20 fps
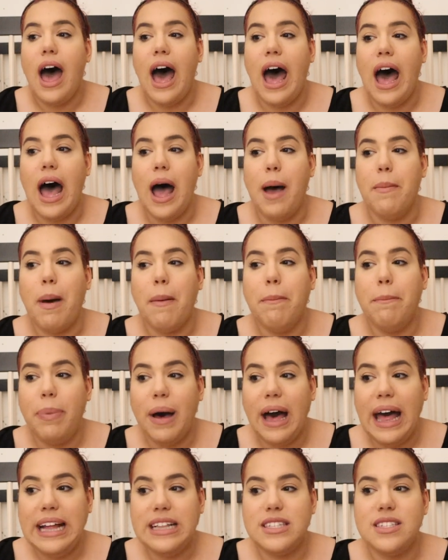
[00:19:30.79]

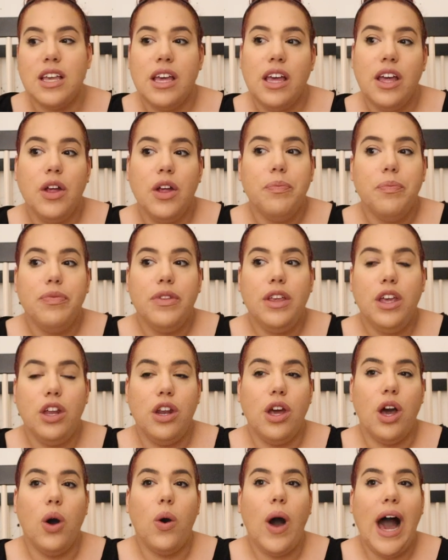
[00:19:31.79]
But you
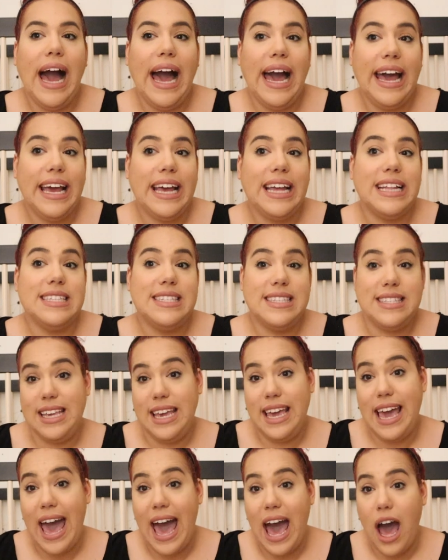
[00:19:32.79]
know, I can
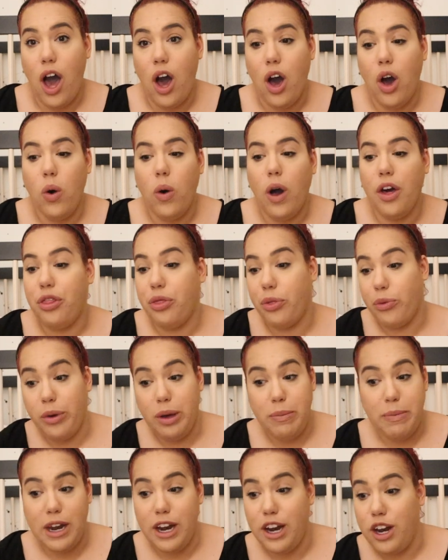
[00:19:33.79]
see how a
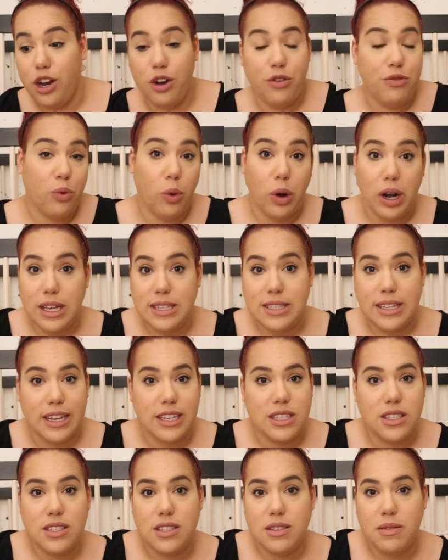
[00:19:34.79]
3-minute and
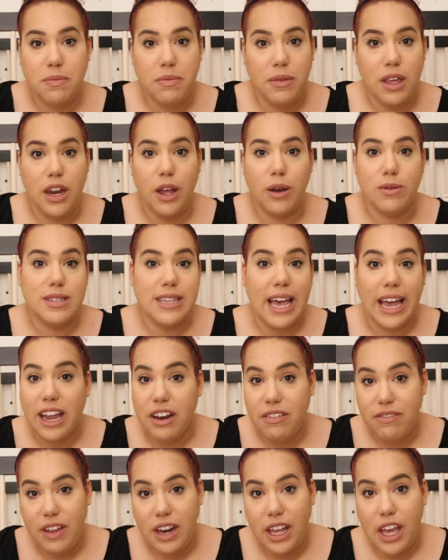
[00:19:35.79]
46, you know,
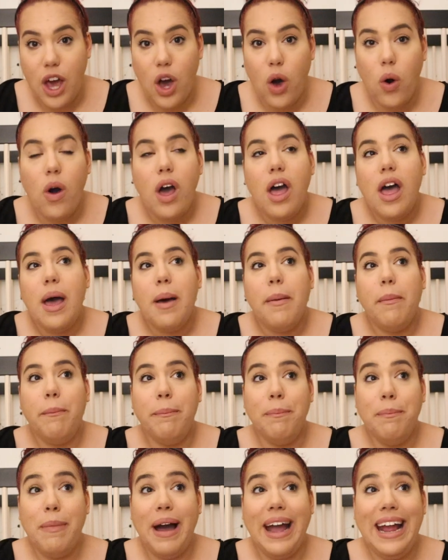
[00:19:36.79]
second video
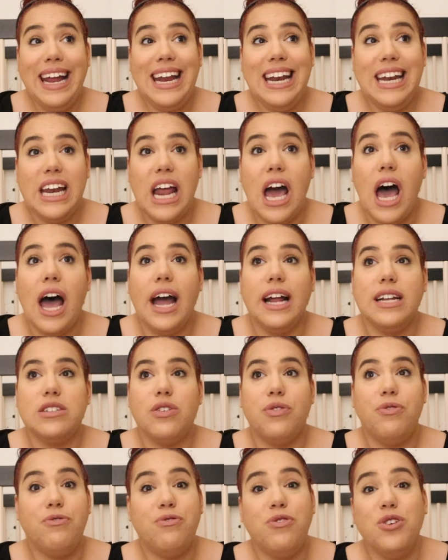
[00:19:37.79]
might not
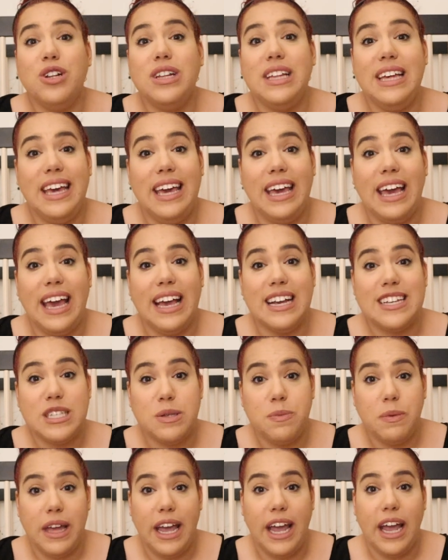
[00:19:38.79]
fully
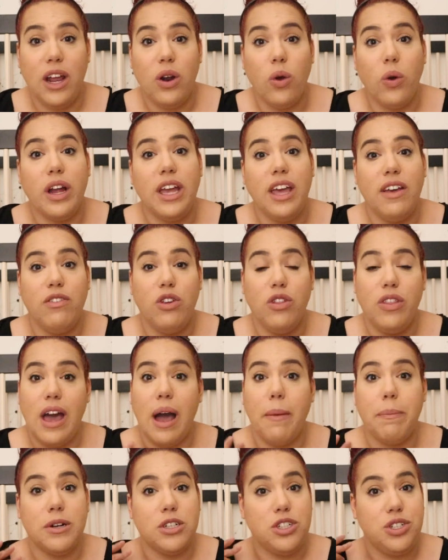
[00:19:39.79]
explain or give you the
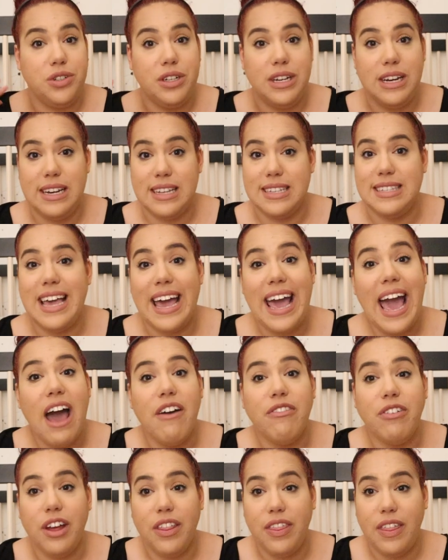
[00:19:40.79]
opportunity to say
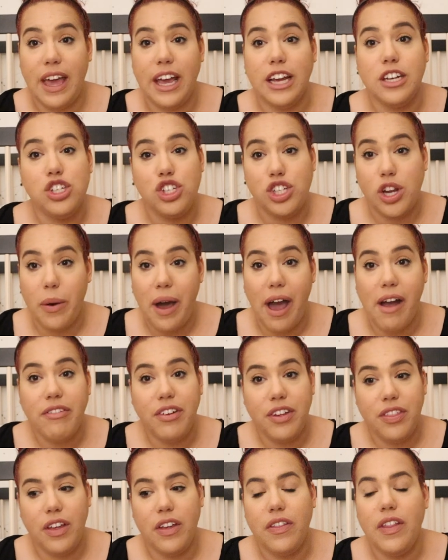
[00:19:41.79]
everything and show
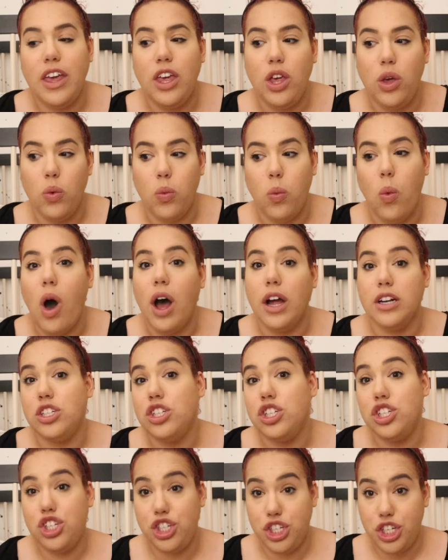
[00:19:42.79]
everything that you want
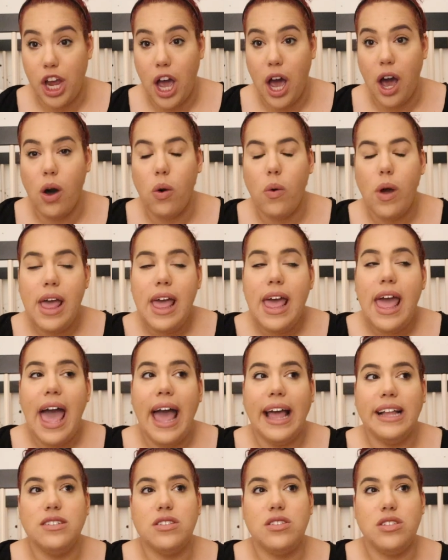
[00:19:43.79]
to show.
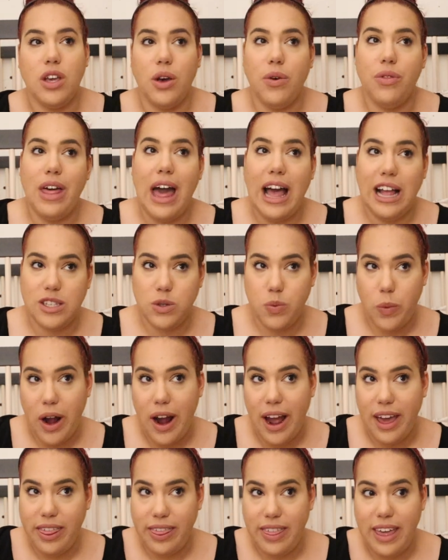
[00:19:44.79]
And so that's where
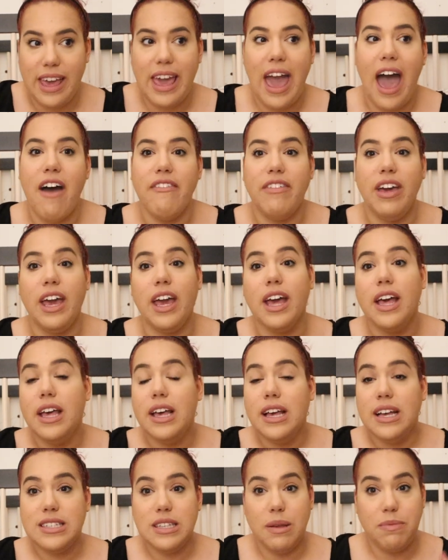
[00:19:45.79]
I think having
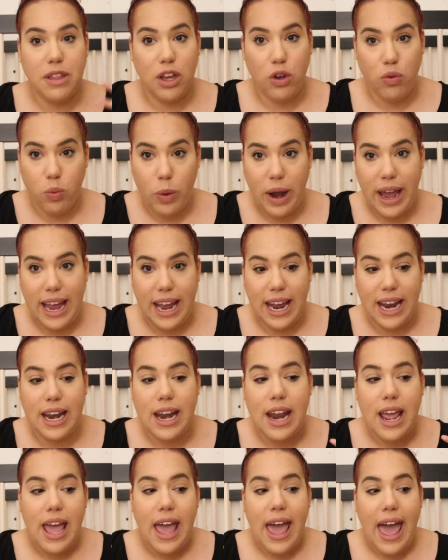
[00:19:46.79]
something
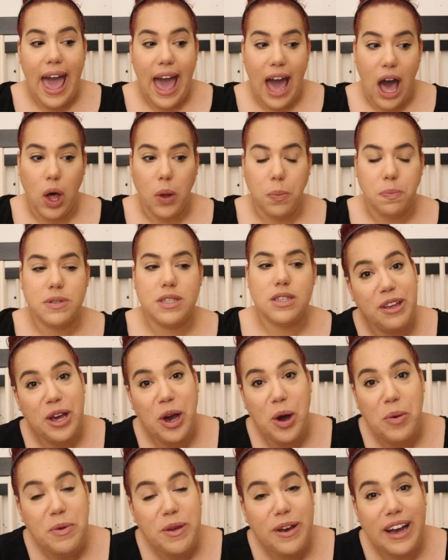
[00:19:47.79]
written helps. So I
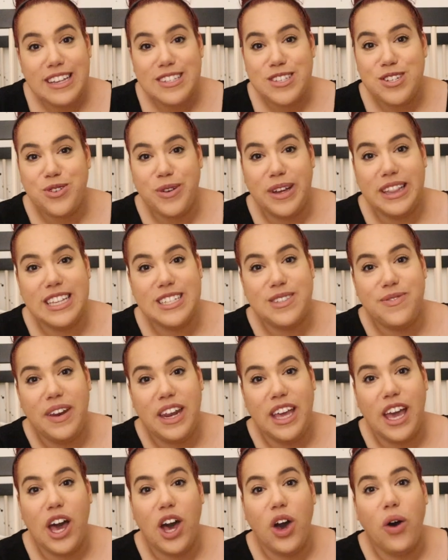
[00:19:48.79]
hope you guys enjoyed this
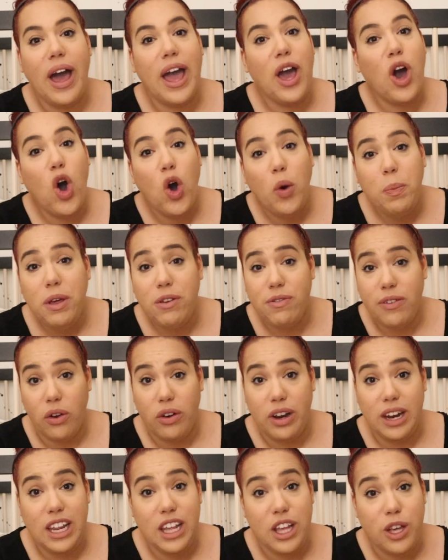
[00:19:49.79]
video. I hope you
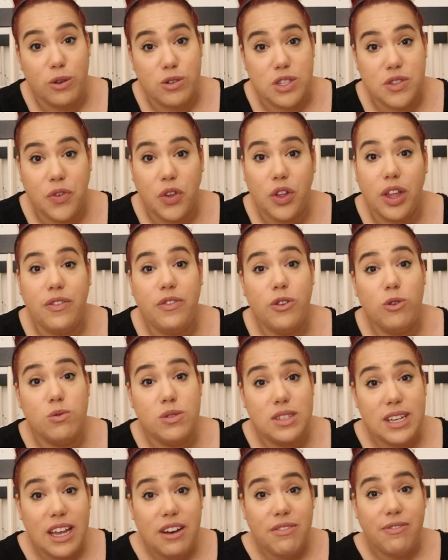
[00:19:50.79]
found it useful. If you
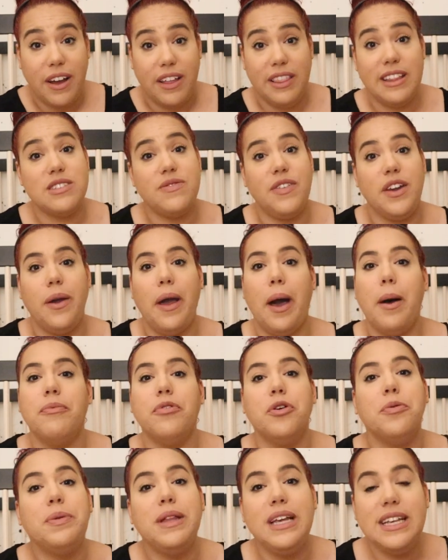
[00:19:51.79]
did find this video
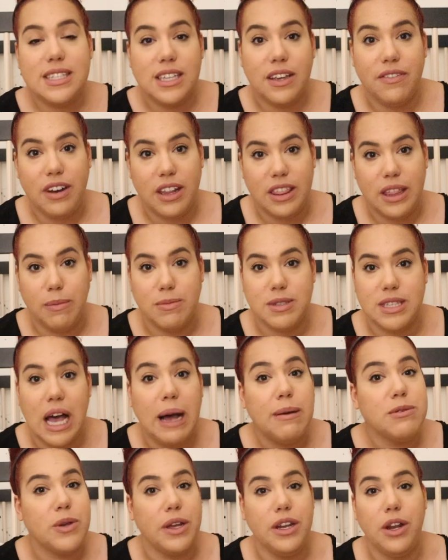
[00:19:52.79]
helpful, please leave it a thumbs
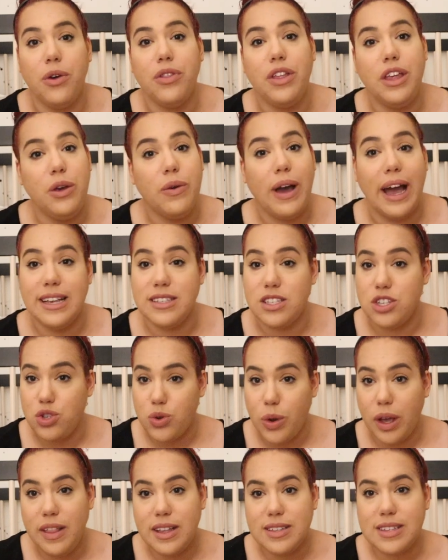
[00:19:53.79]
up so I know that you guys
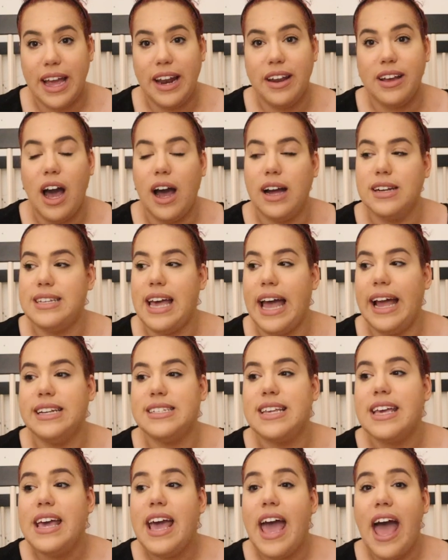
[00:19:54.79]
enjoy this kind of
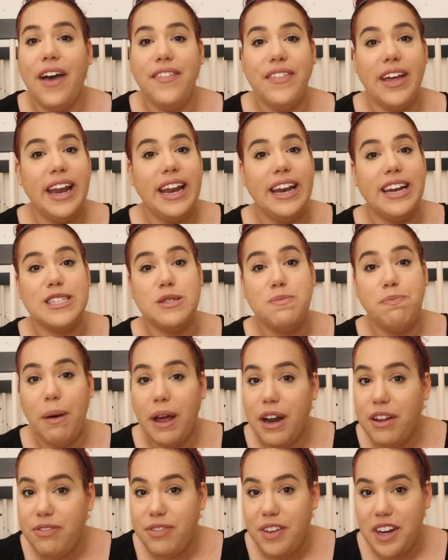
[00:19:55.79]
content and that it is
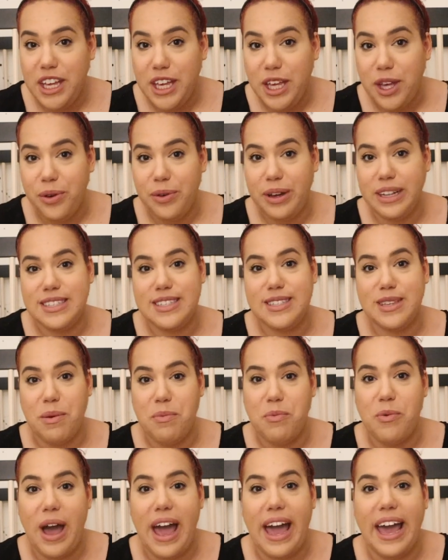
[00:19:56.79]
benefiting you in
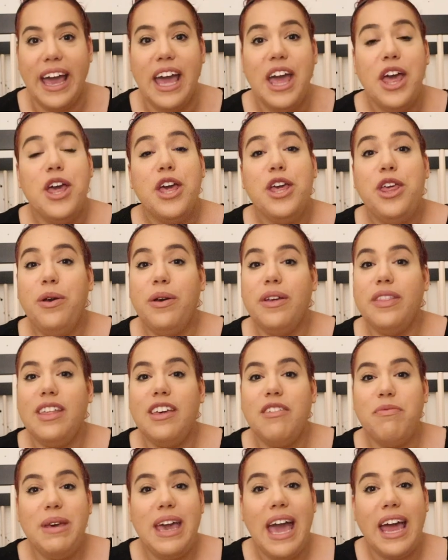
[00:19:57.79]
some way. You can
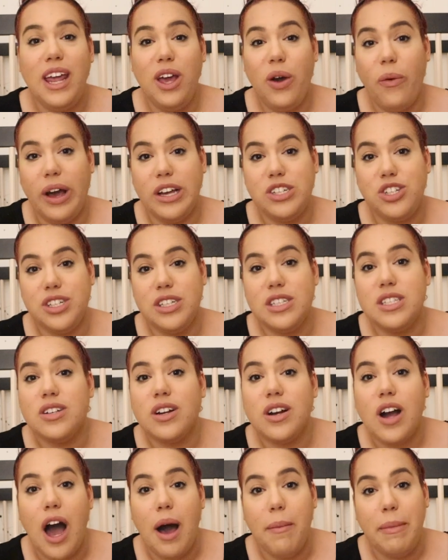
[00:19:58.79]
leave me any questions
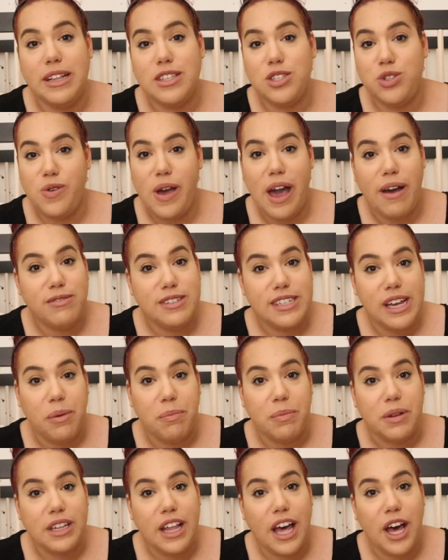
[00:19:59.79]
or comments you have
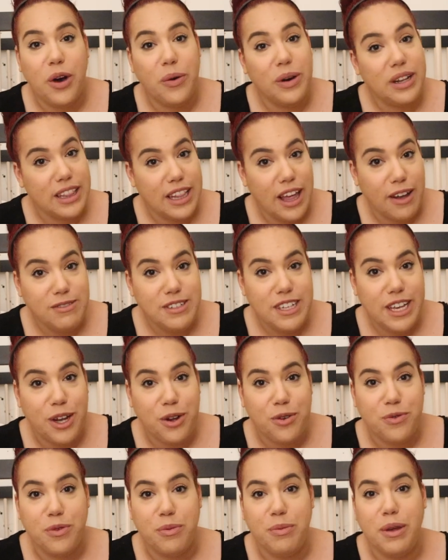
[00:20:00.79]
down below. Love to
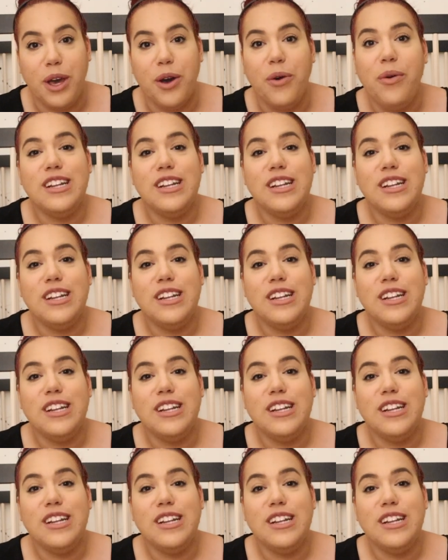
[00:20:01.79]
hear from you.